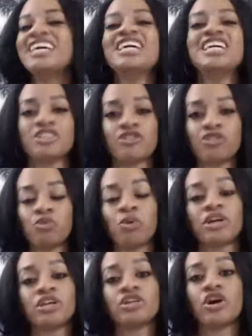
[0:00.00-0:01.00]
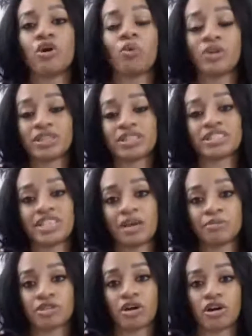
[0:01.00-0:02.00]
So if you want to know what the
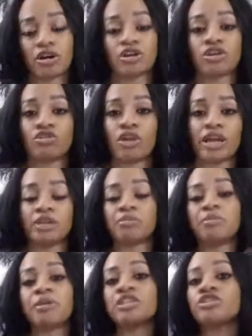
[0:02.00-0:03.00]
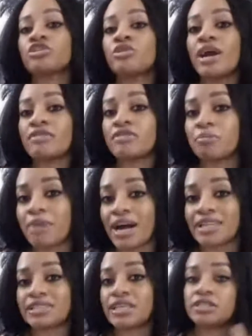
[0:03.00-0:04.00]
steps are, great, but make sure you have the
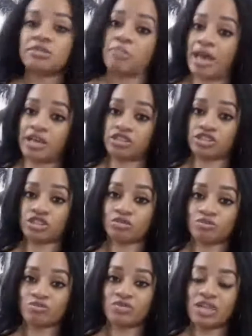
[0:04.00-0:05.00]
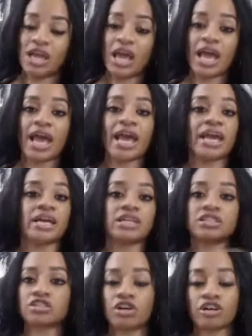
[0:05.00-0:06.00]
mindset to match. And
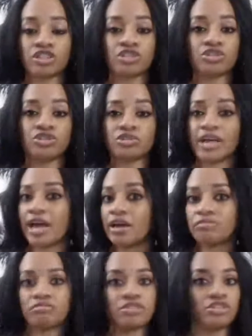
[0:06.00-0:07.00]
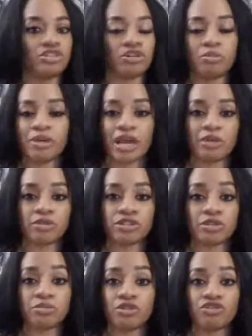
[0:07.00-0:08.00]
as long as you do that, you'll be able
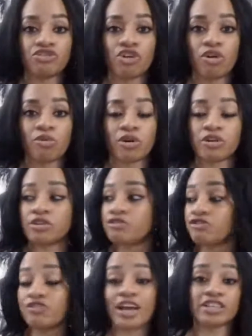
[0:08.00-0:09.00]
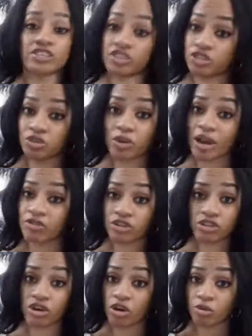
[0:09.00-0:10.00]
to move forward faster than you ever
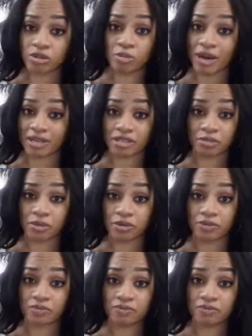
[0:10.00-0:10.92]
thought was possible.